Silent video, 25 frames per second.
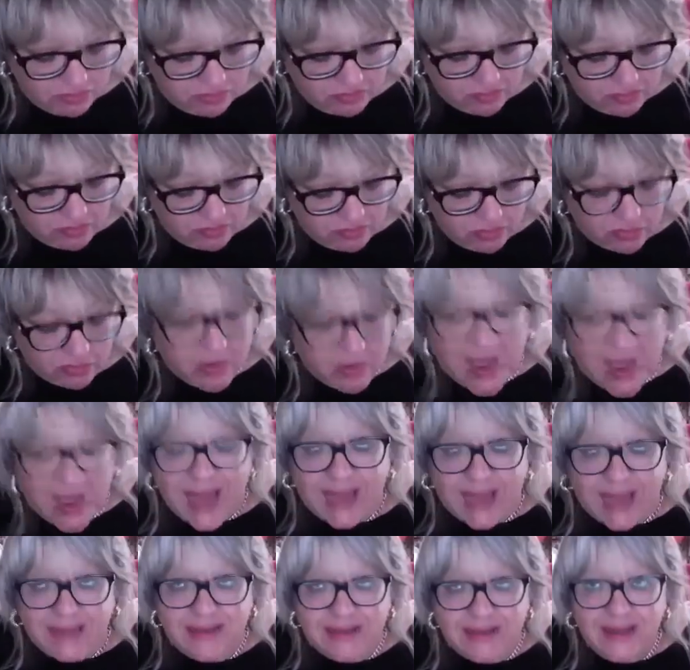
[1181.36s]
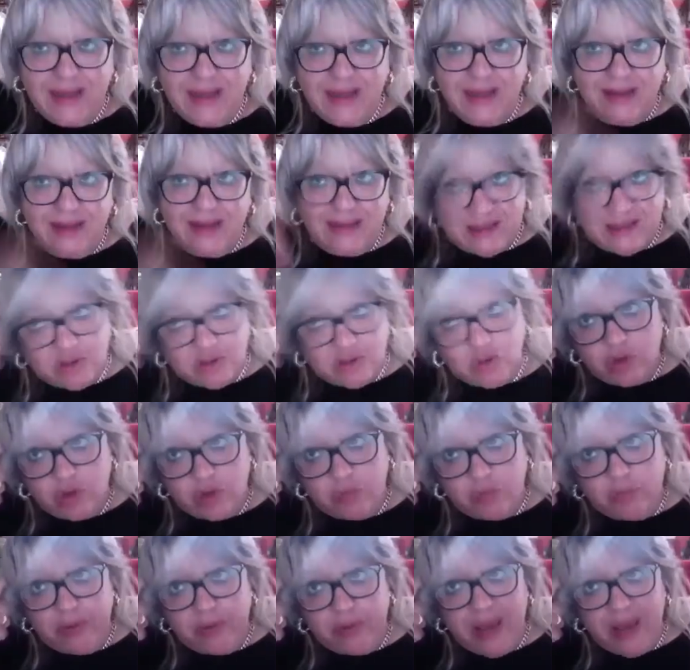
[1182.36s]
read that your
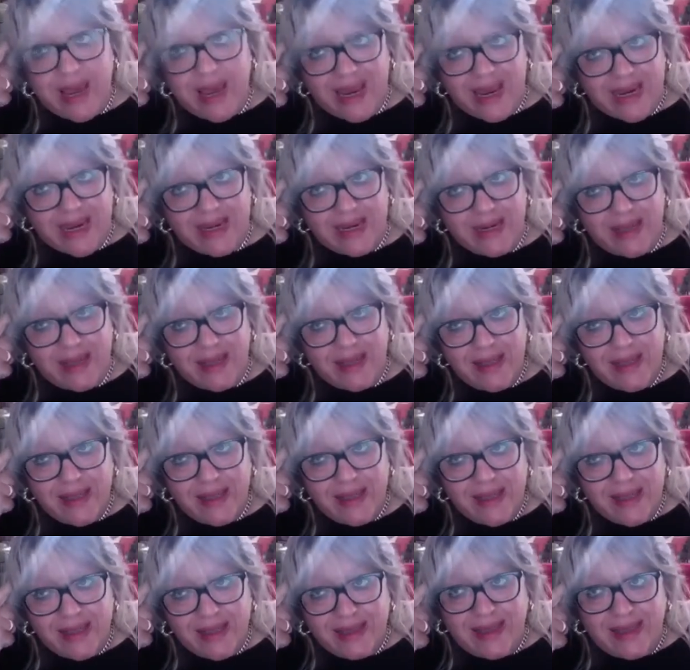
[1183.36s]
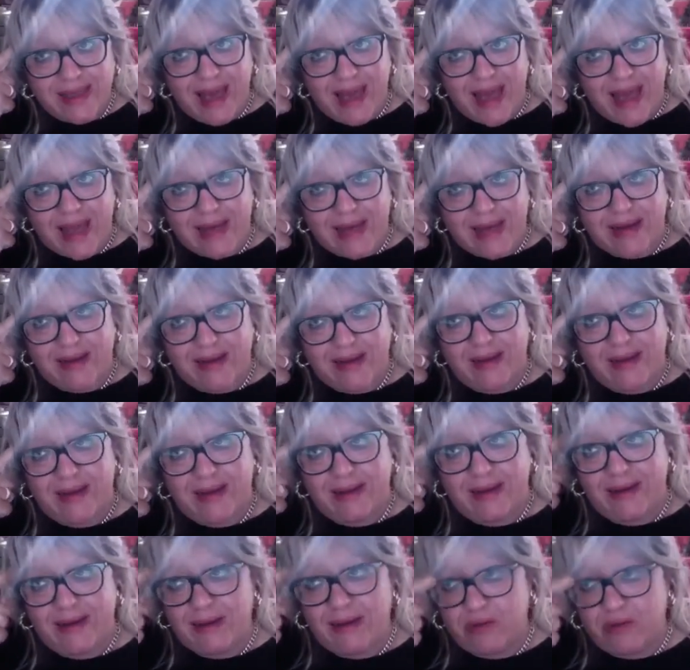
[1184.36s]
brain can
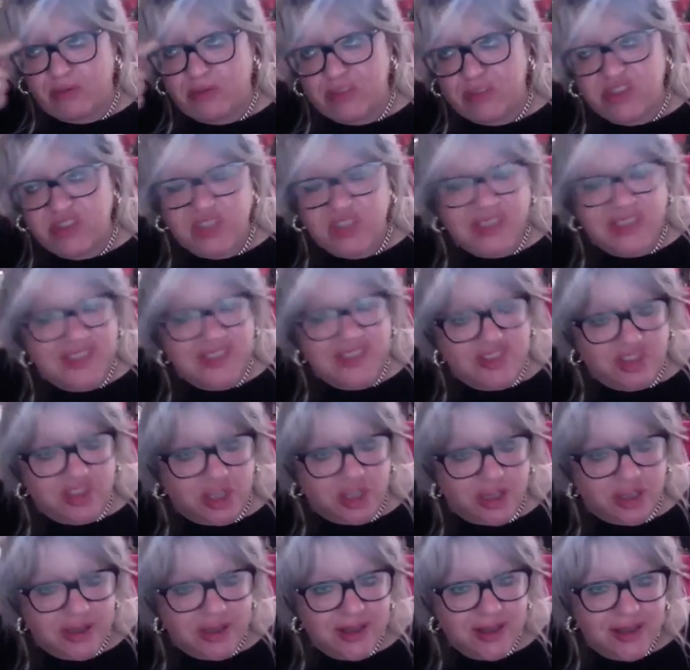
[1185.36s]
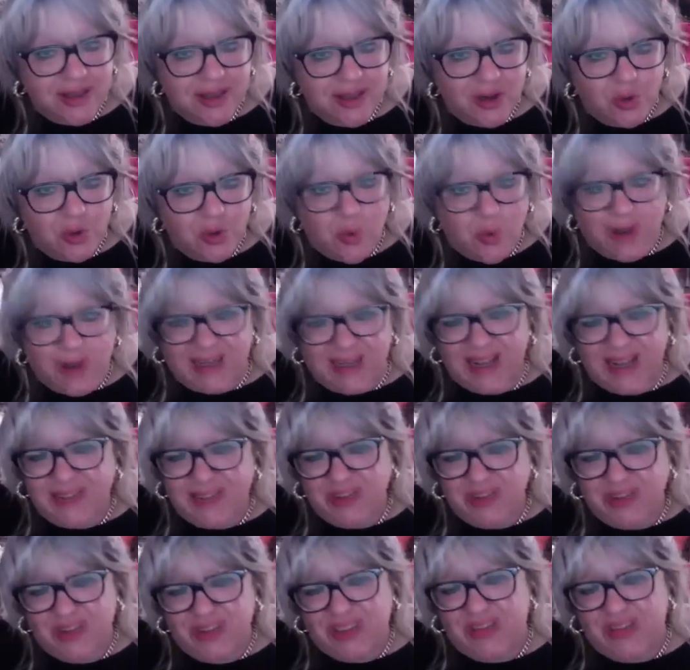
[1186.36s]
register
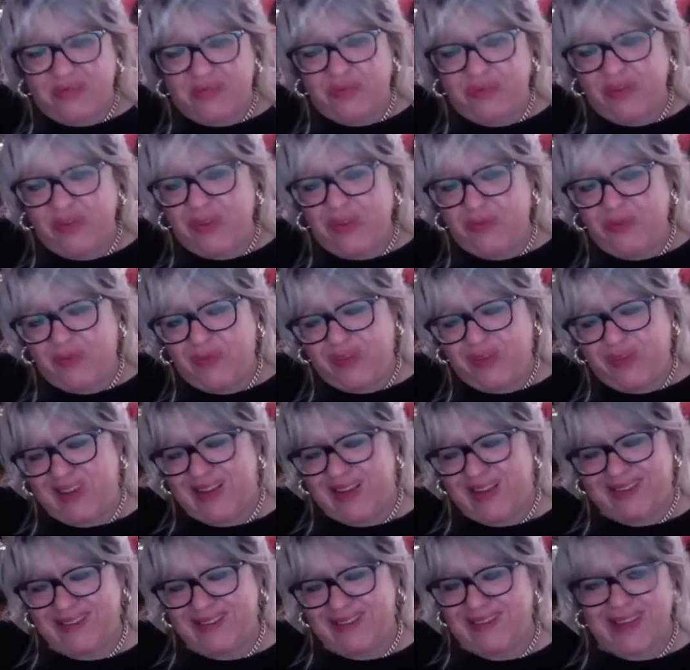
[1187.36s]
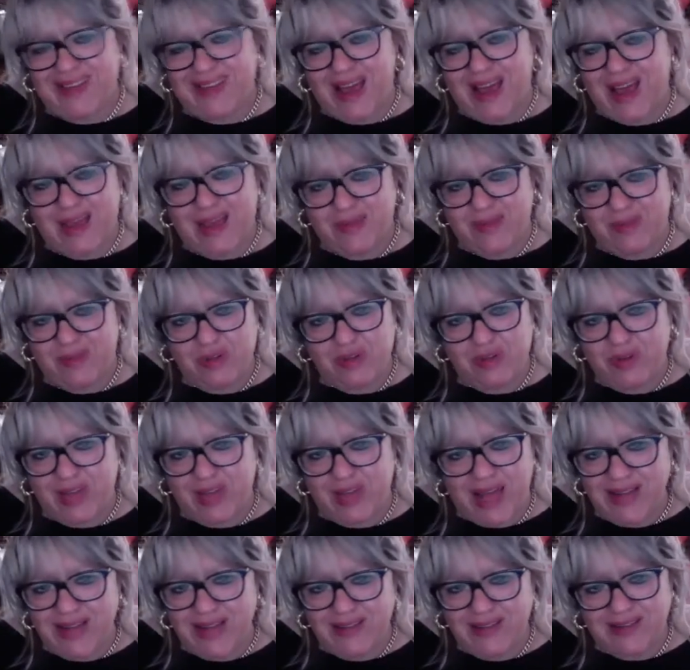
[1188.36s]
150 at a time. You
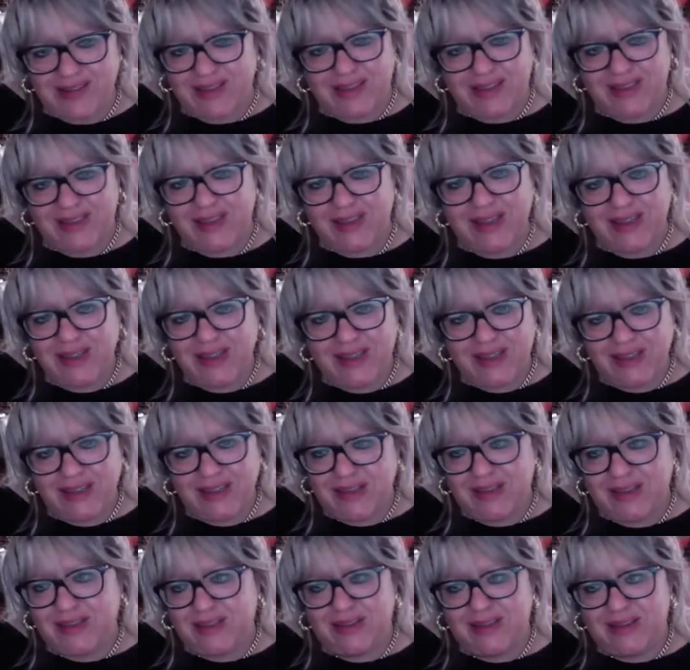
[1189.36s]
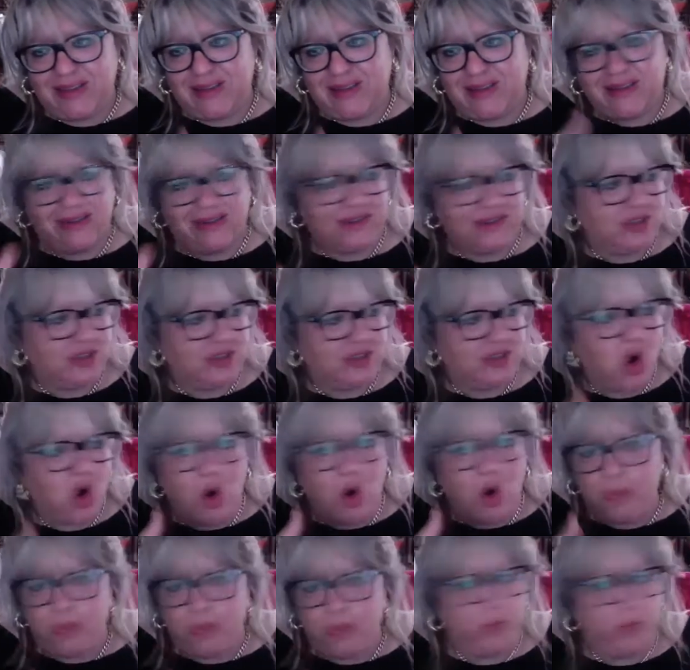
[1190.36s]
can't cope
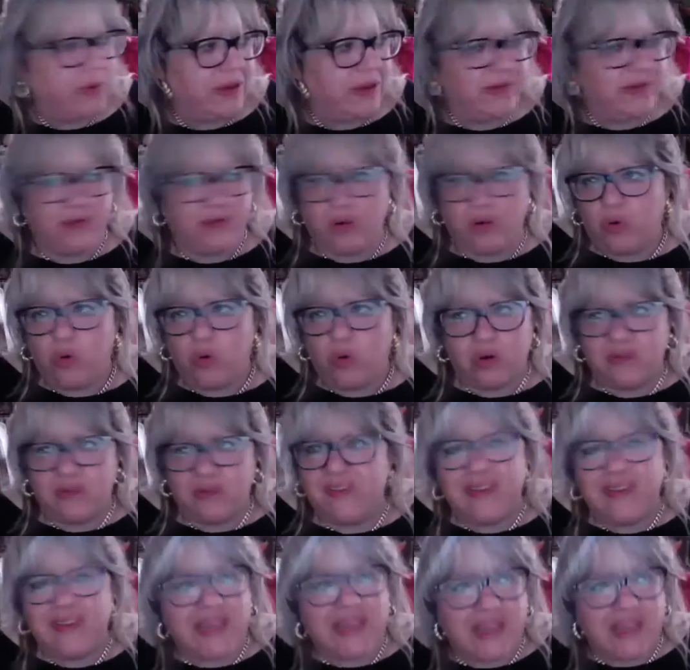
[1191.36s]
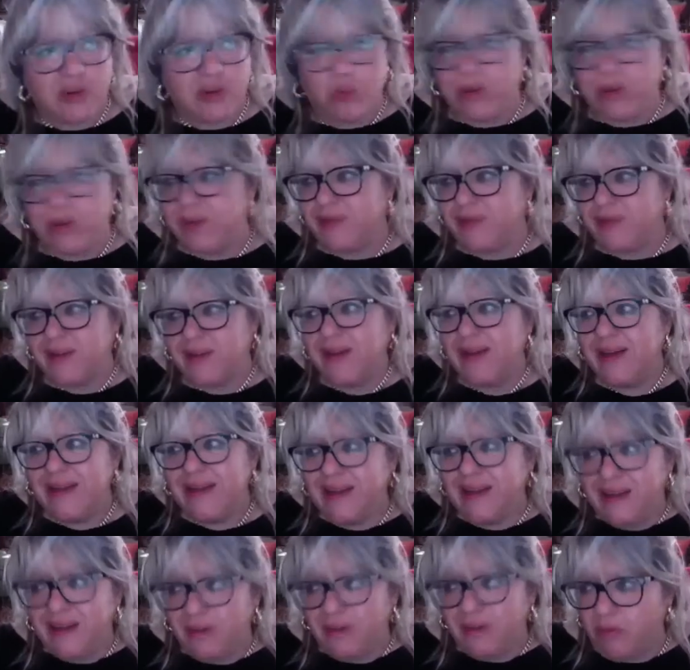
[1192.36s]
with or deal with
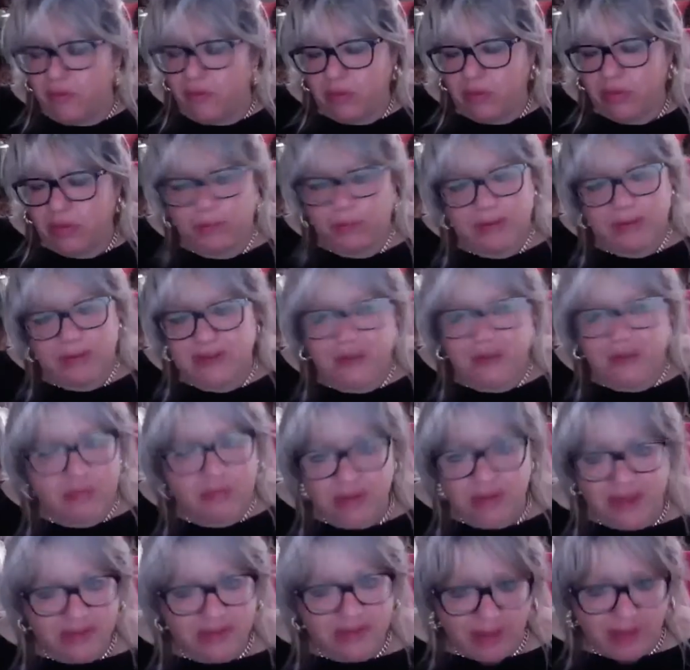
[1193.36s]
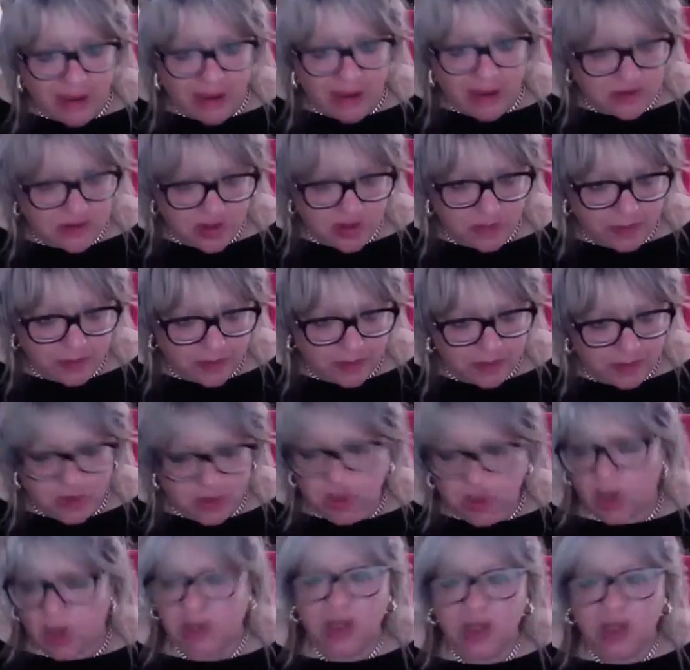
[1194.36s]
the 3,000 people. So I don't